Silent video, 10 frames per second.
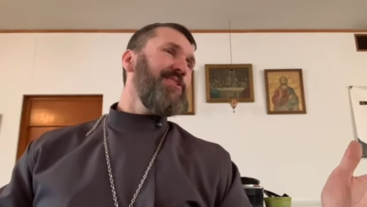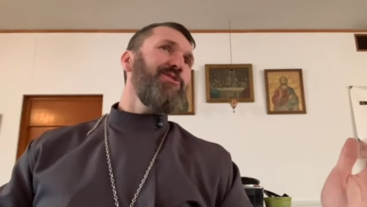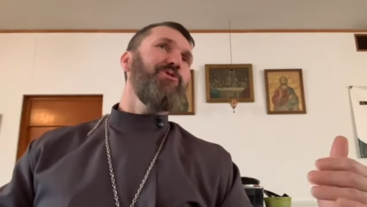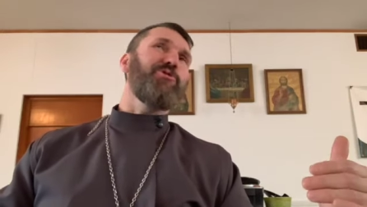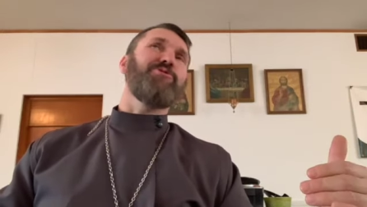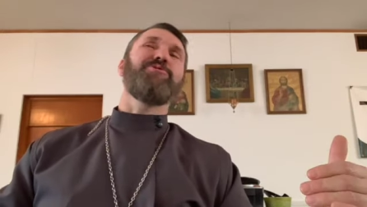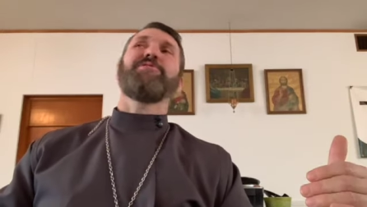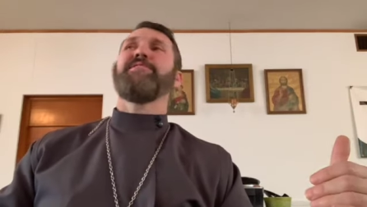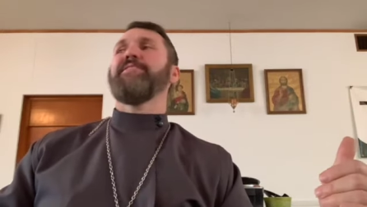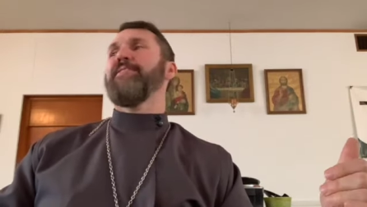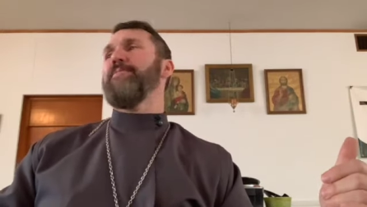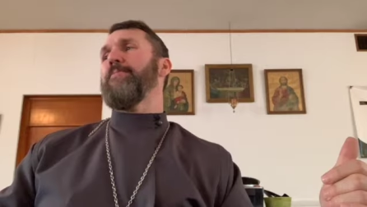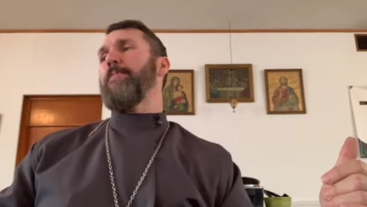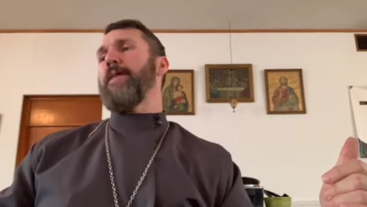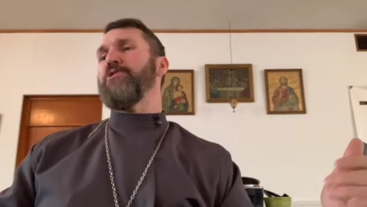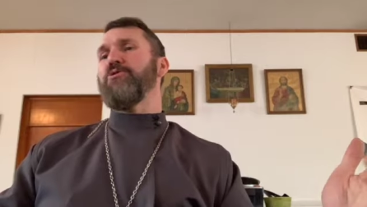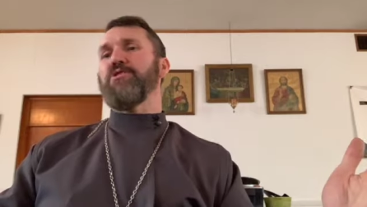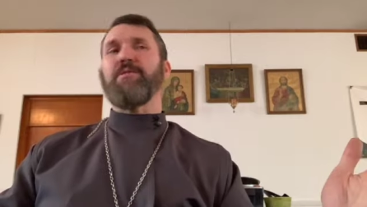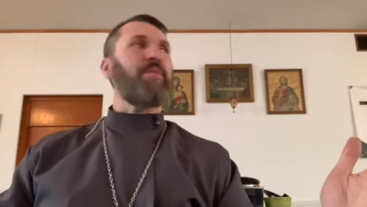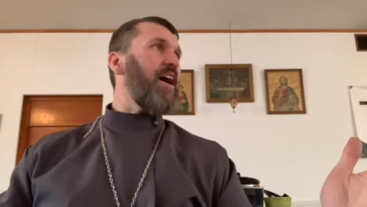who were as you
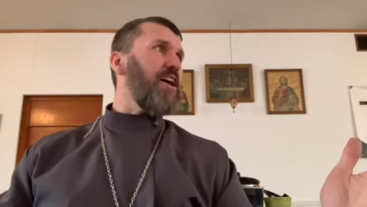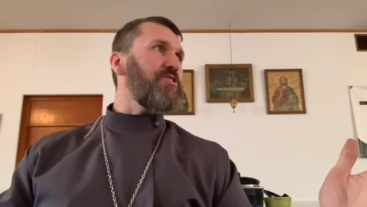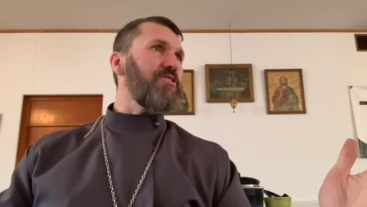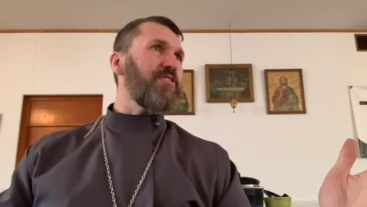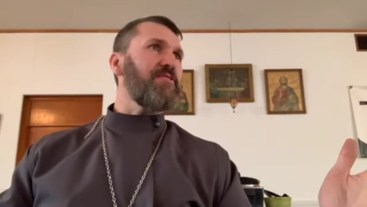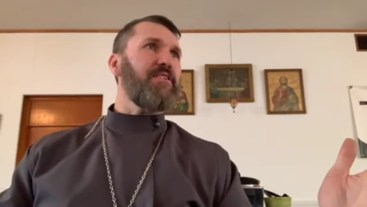can imagine,